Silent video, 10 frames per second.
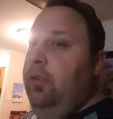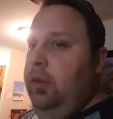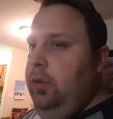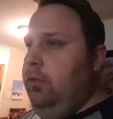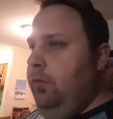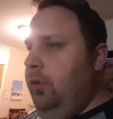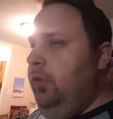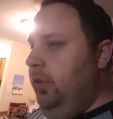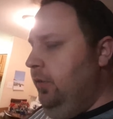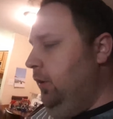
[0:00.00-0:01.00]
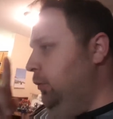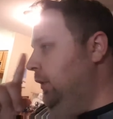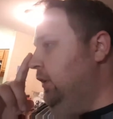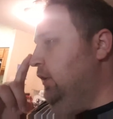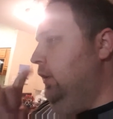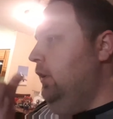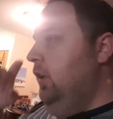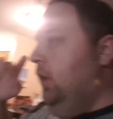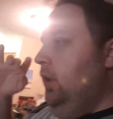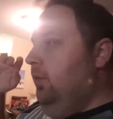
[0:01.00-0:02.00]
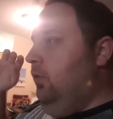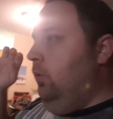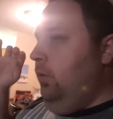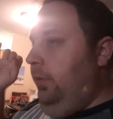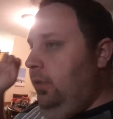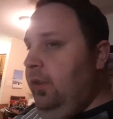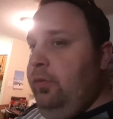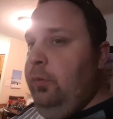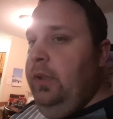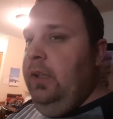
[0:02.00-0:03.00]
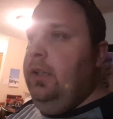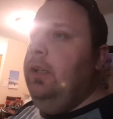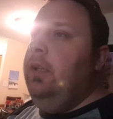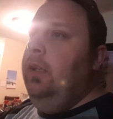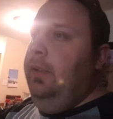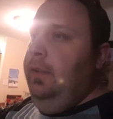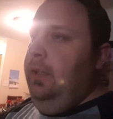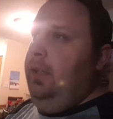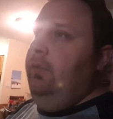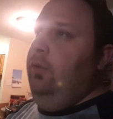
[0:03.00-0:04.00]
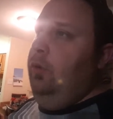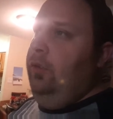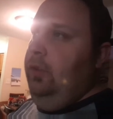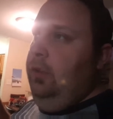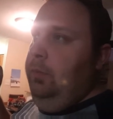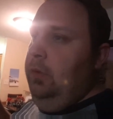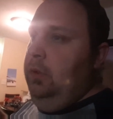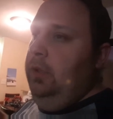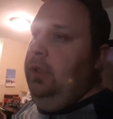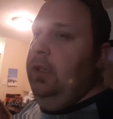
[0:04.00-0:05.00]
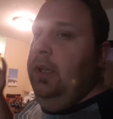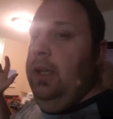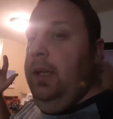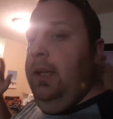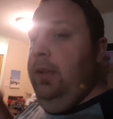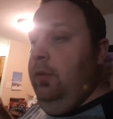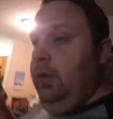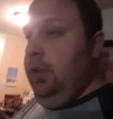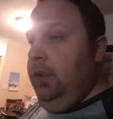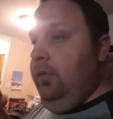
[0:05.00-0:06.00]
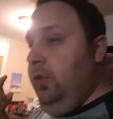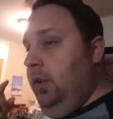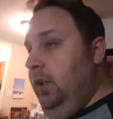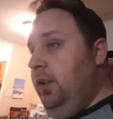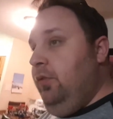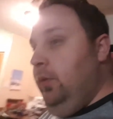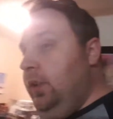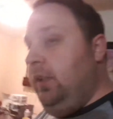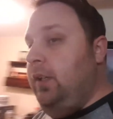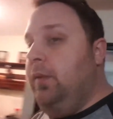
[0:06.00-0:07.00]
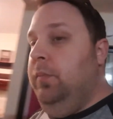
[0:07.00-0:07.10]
So all those reviews and everything will be done for this week, and then I can focus on building and doing things for next week.